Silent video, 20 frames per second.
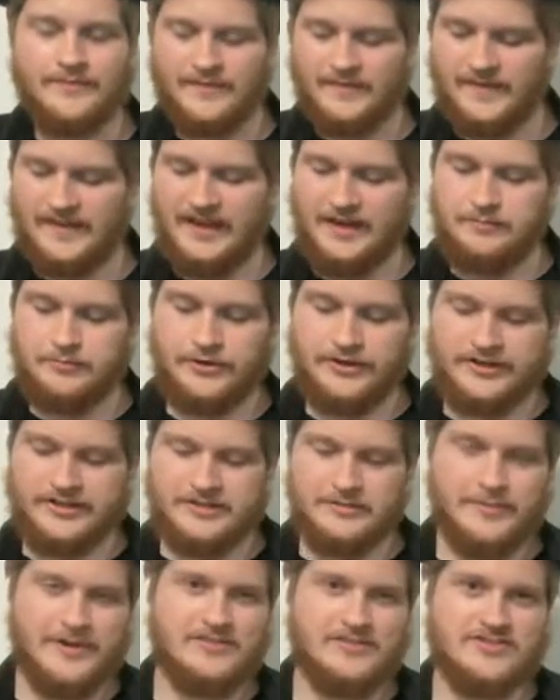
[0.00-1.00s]
I printed
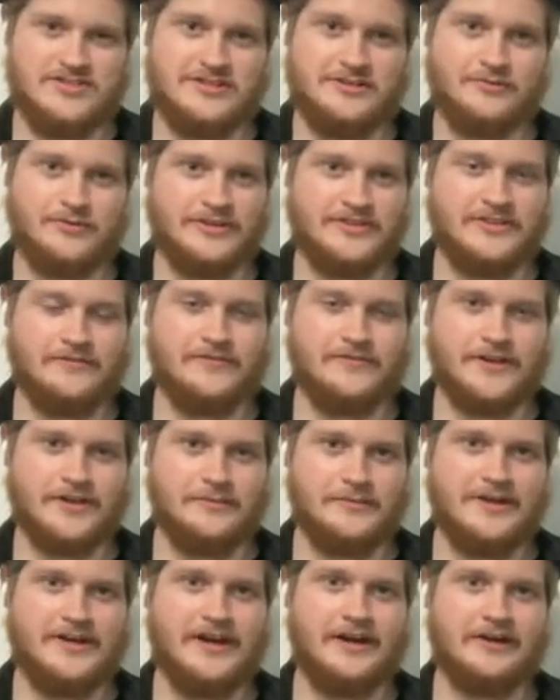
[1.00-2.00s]
the Benchy with the
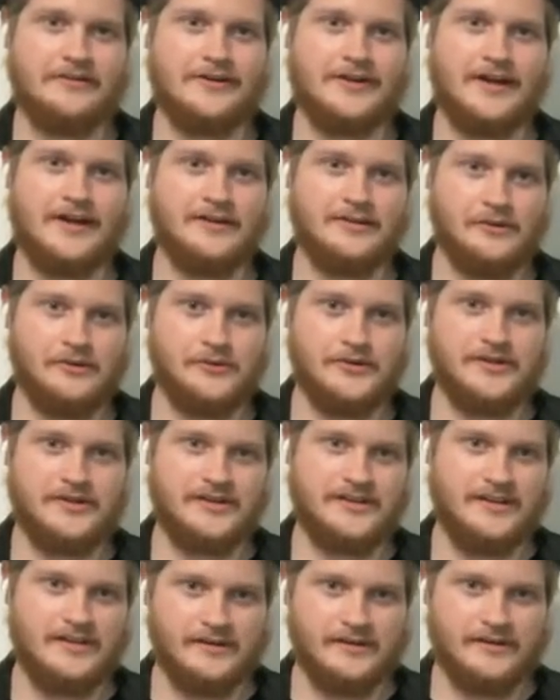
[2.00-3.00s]
filament I already had loaded
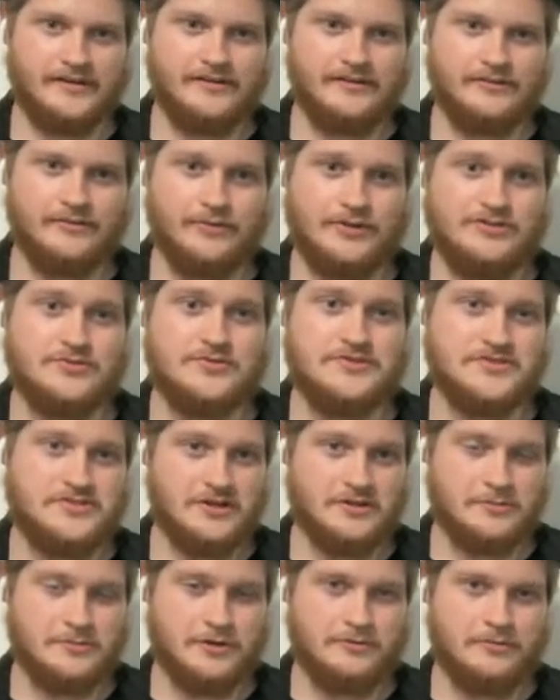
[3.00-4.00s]
in it, which was
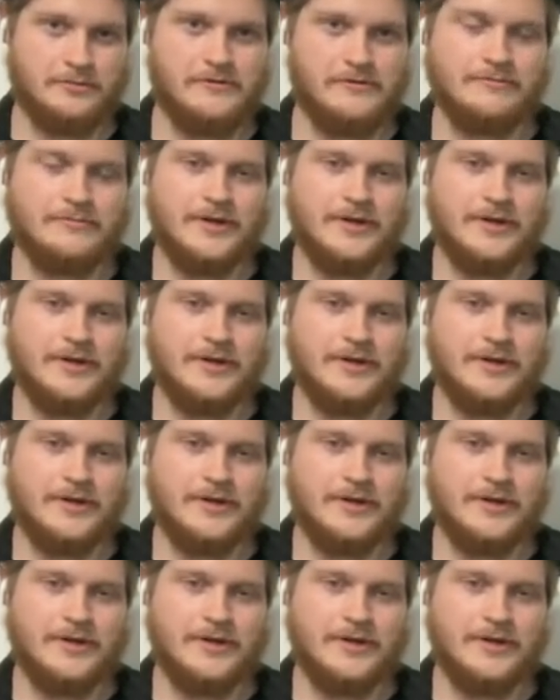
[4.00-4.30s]
dark purple.